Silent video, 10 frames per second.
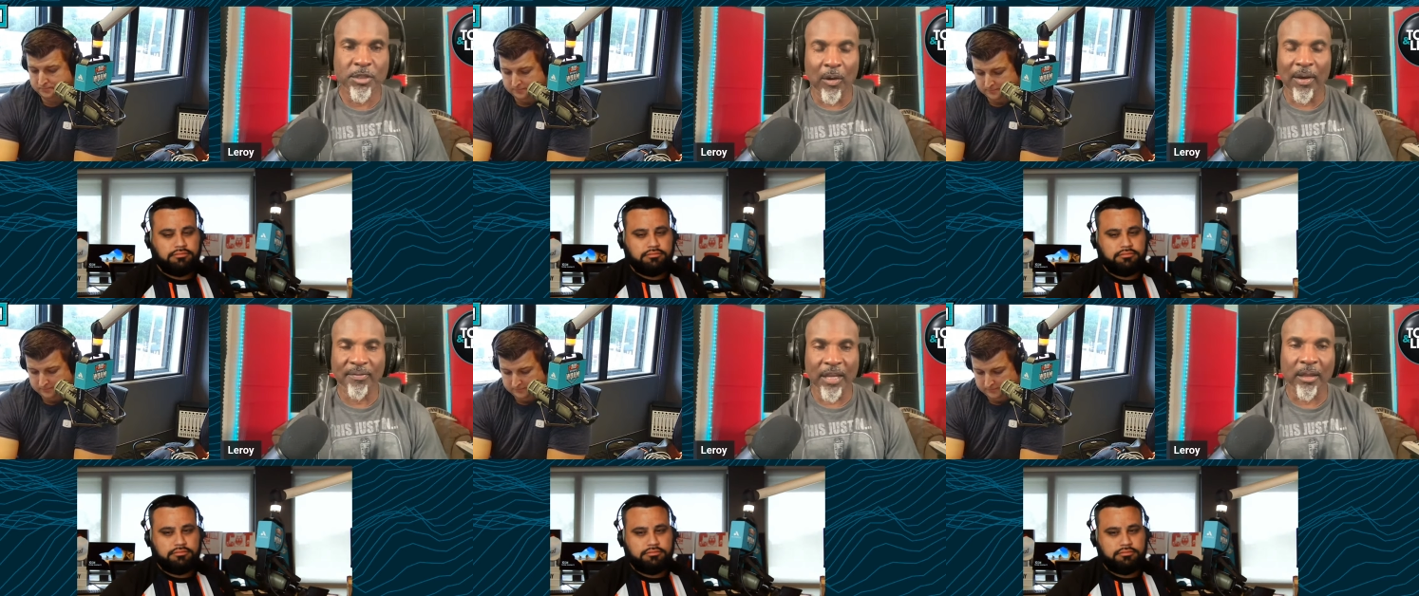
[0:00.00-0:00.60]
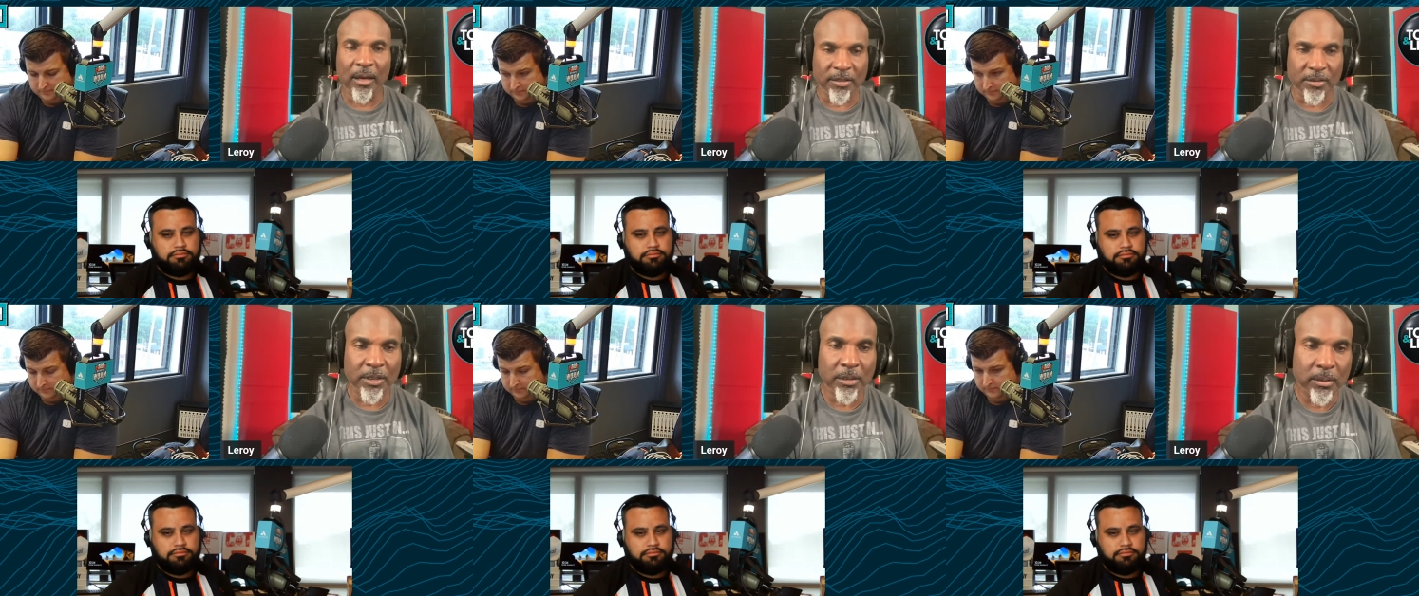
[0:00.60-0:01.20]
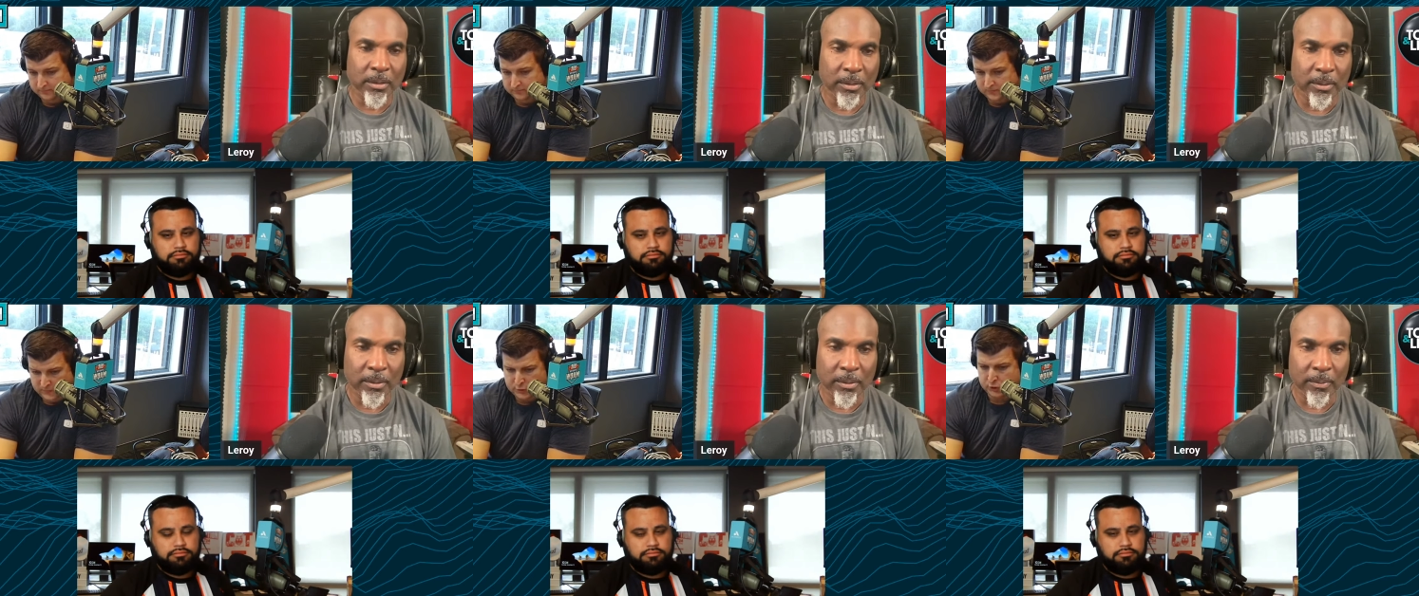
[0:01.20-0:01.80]
Speaker 1: don't have that luxury.
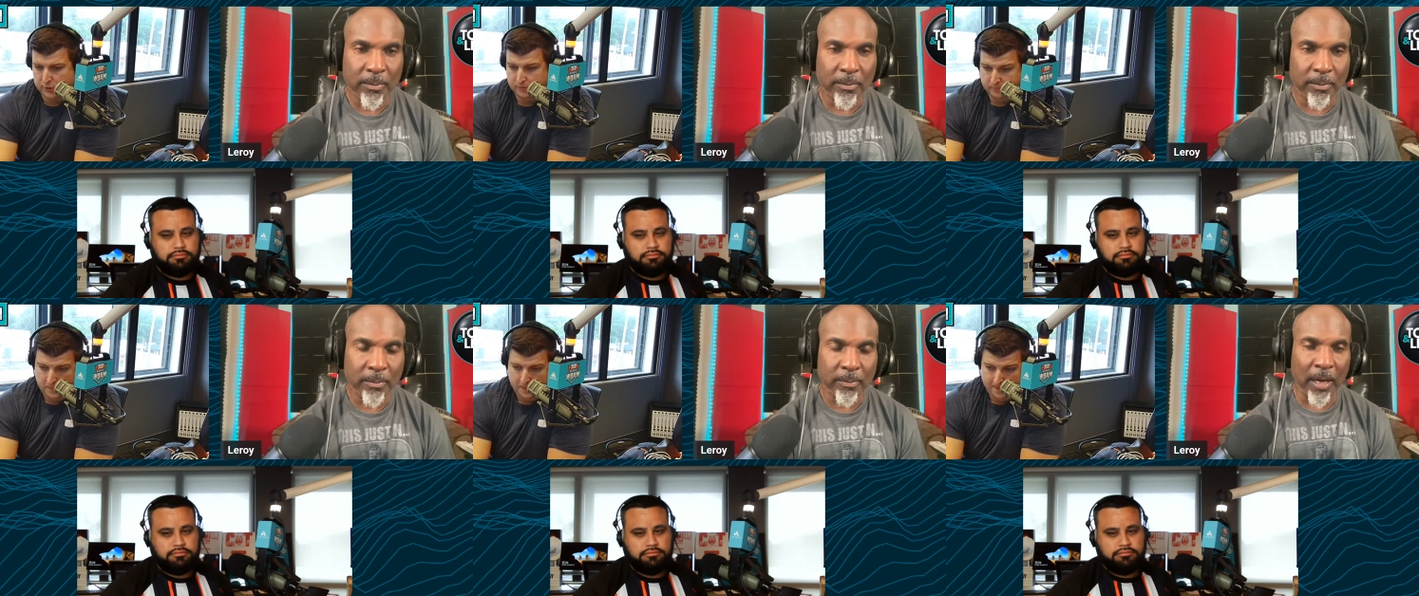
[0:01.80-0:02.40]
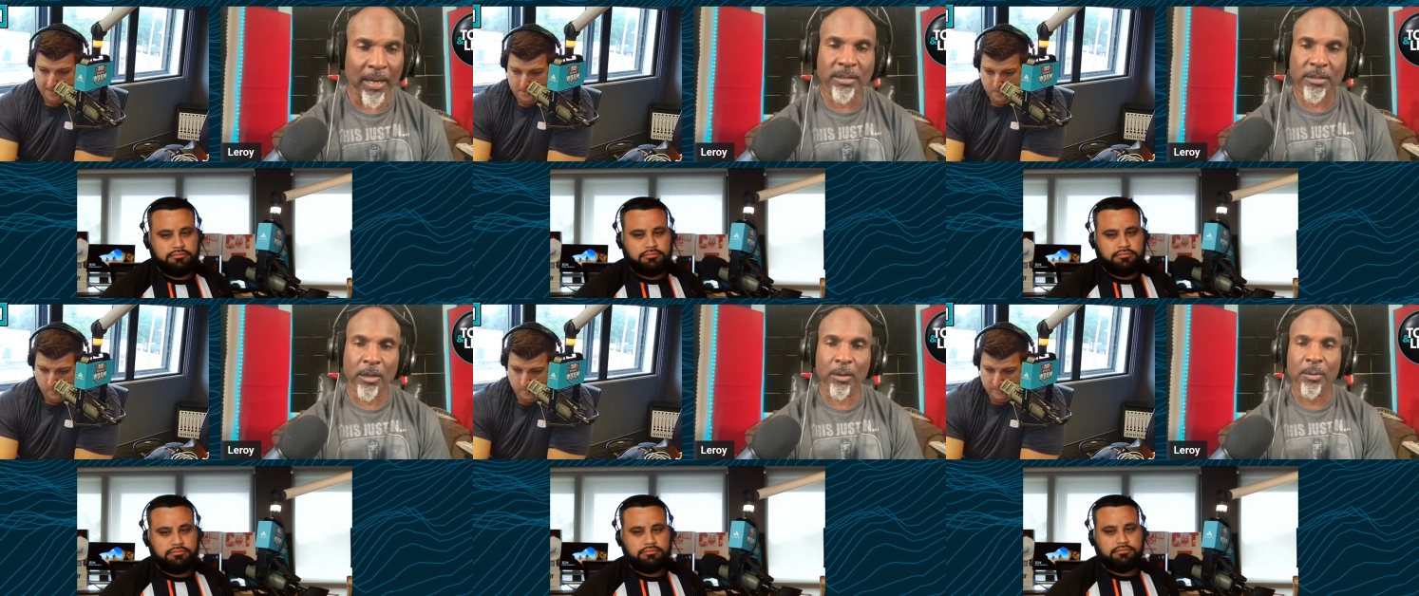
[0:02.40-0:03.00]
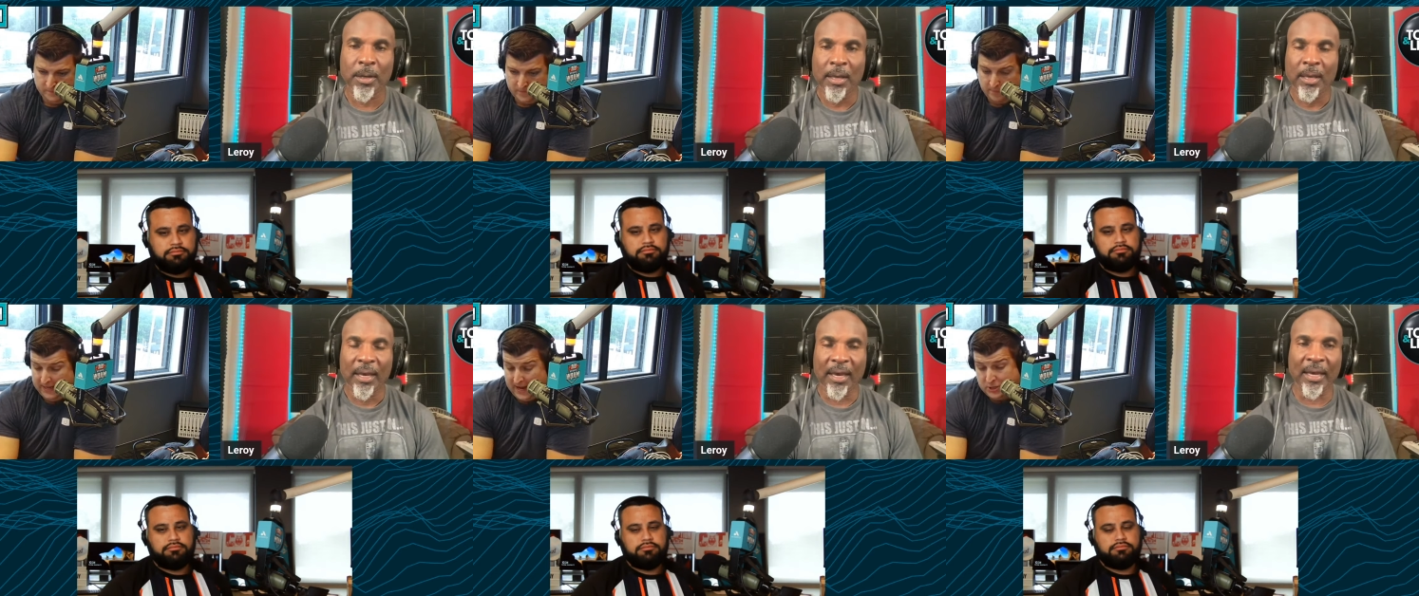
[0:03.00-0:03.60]
For sure. Right. So
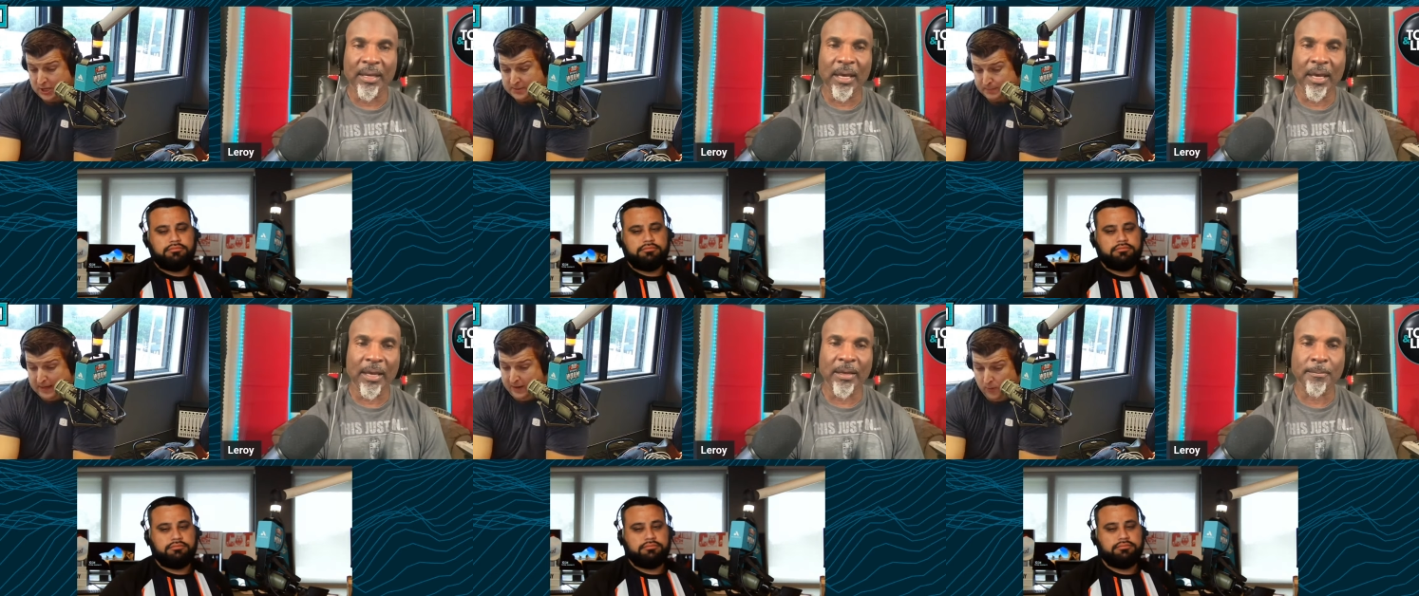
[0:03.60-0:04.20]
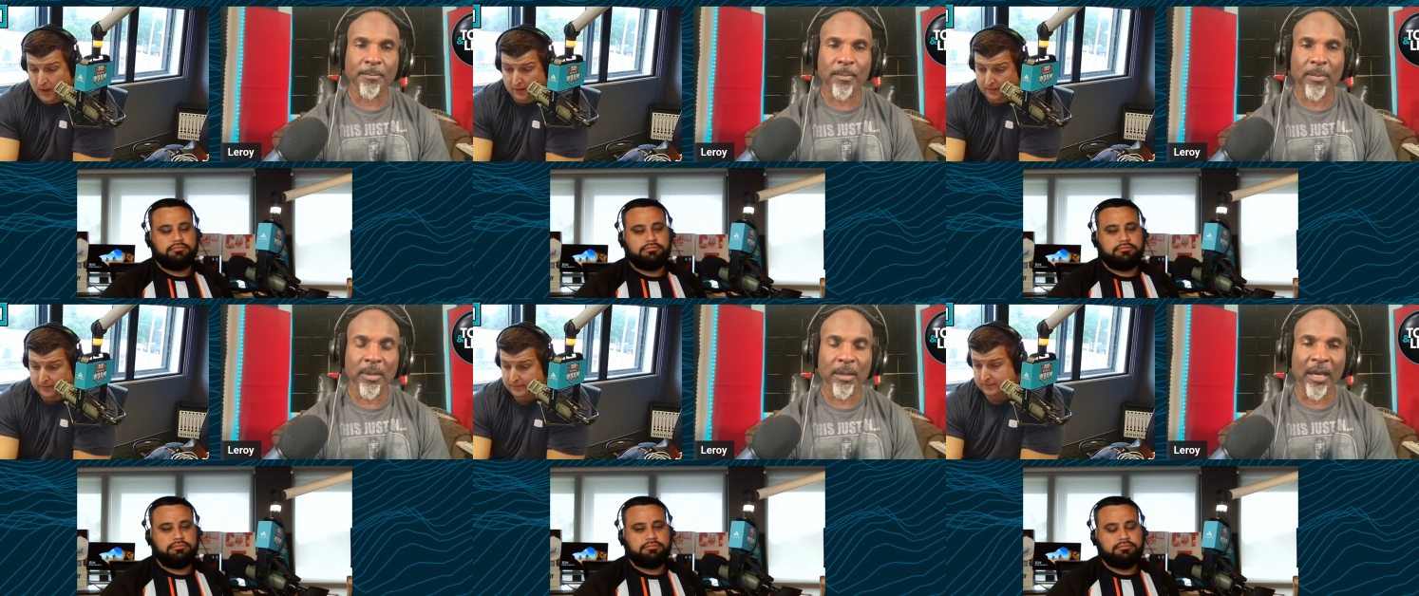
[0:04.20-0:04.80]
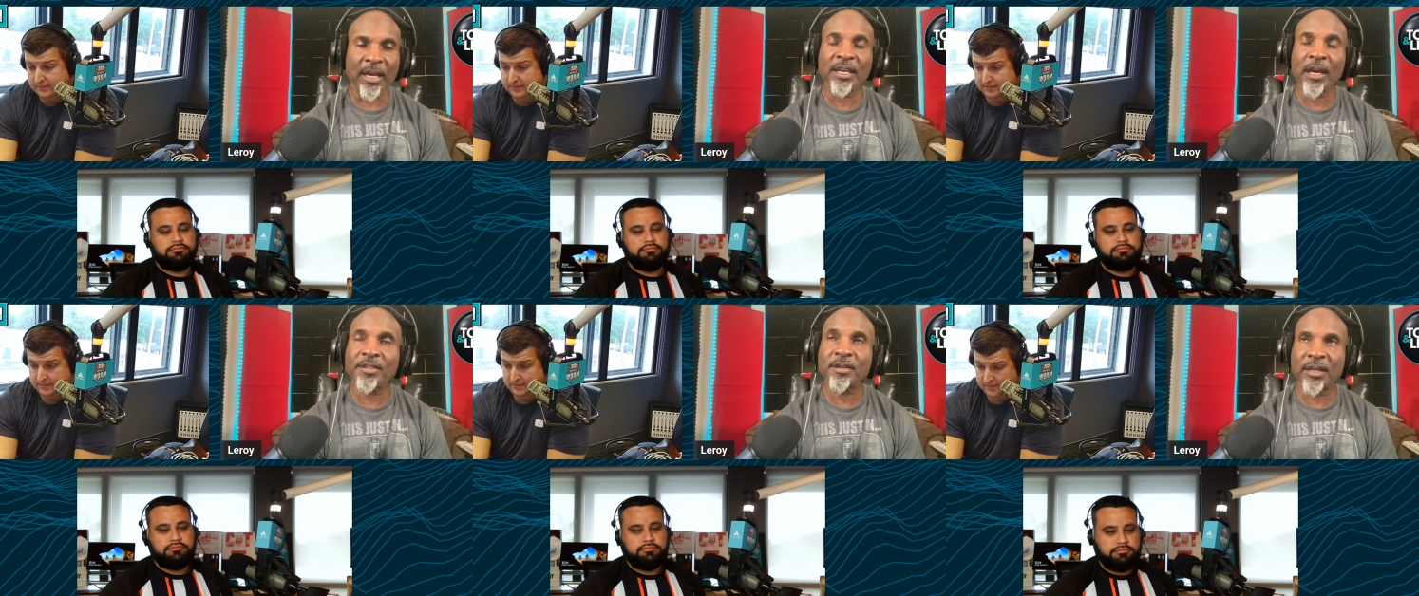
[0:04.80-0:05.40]
I mean, Achane's
Speaker 2: playing well.
Speaker 1: And the
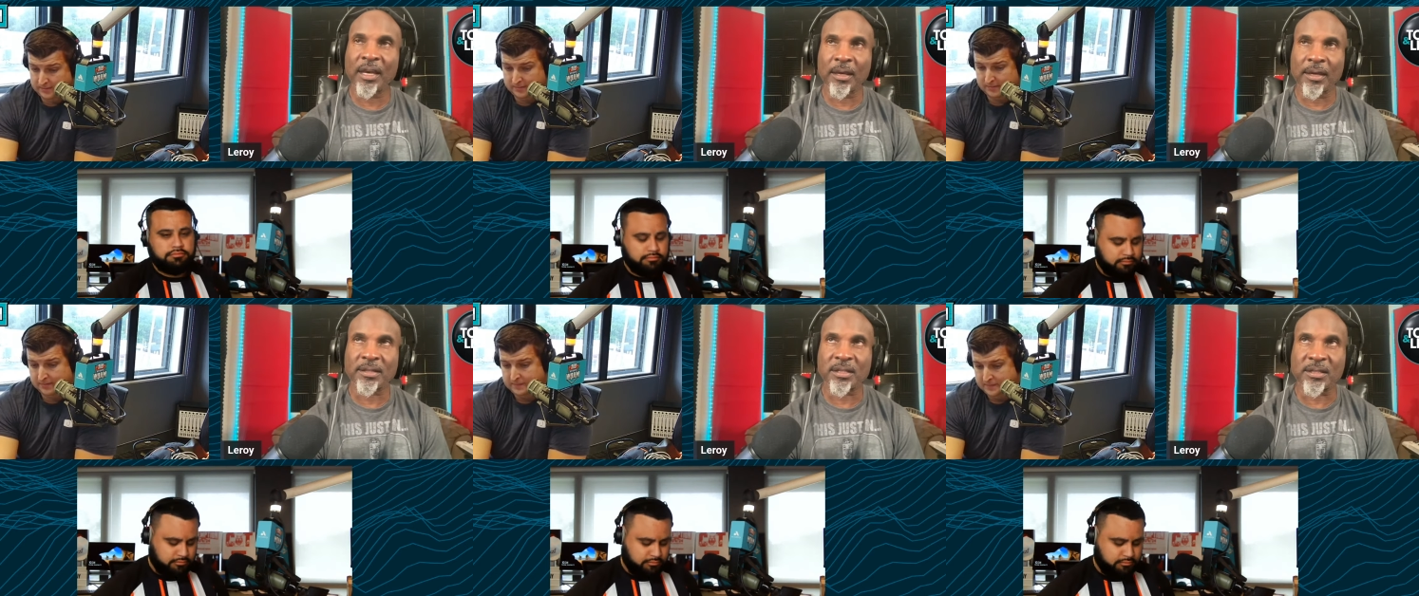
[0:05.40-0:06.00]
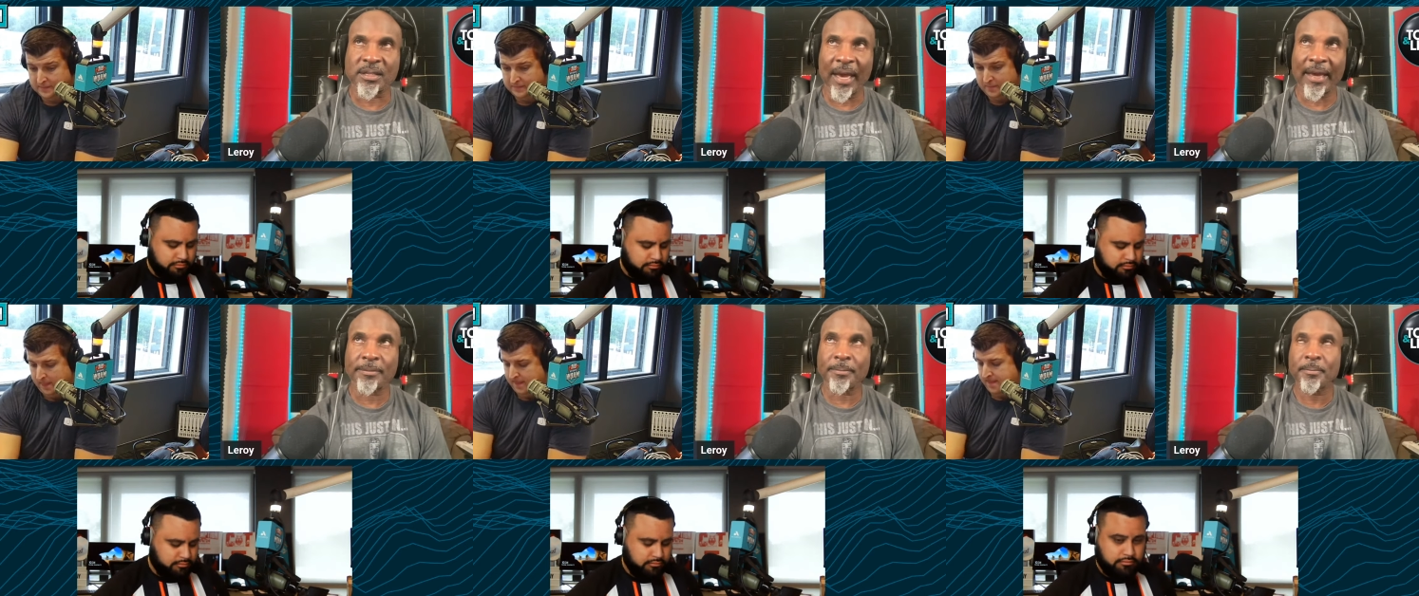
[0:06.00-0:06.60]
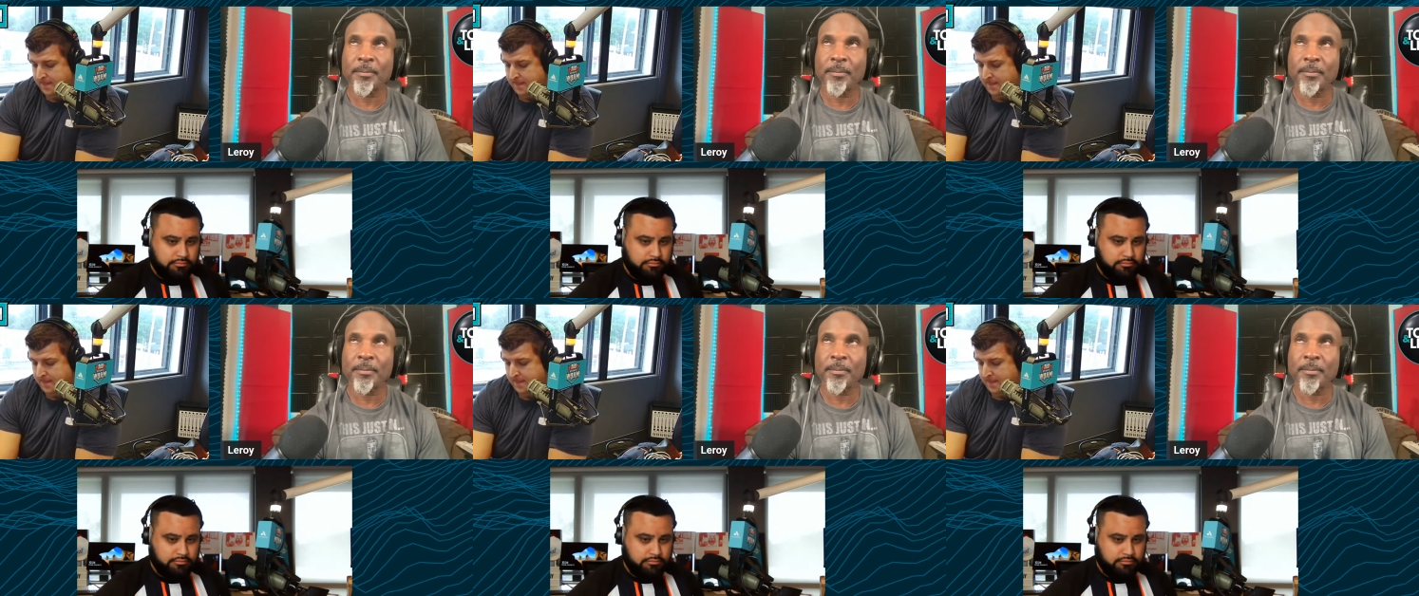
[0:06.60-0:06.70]
other thing is, is that